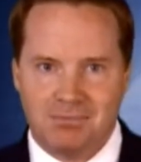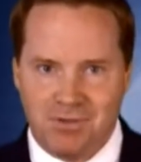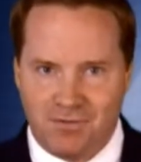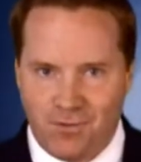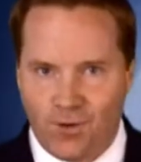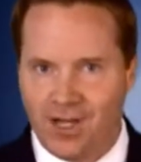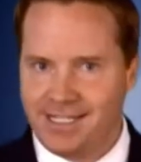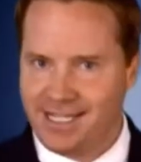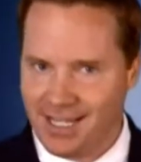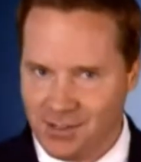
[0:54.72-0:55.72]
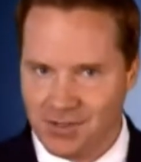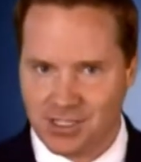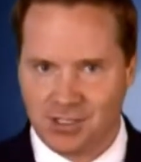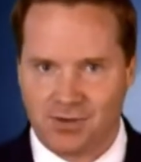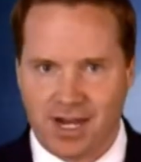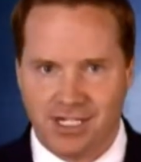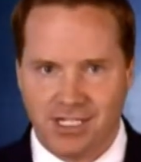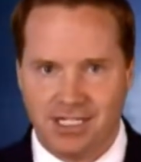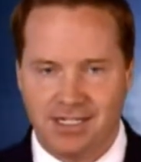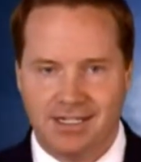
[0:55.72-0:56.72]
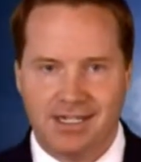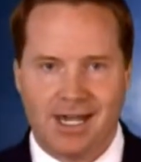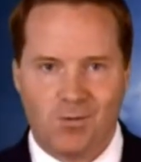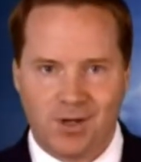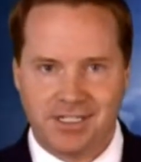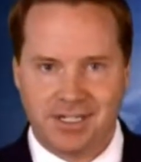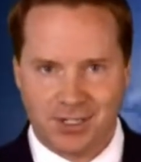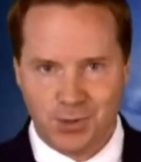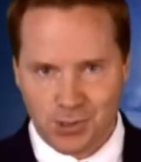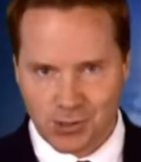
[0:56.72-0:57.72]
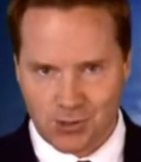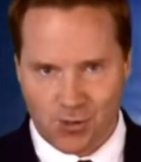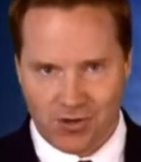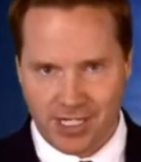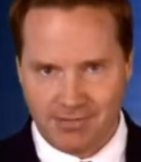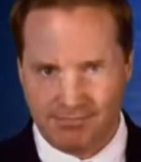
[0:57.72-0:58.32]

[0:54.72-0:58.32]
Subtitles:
Before I tell you this strategy, I want to tell you a story.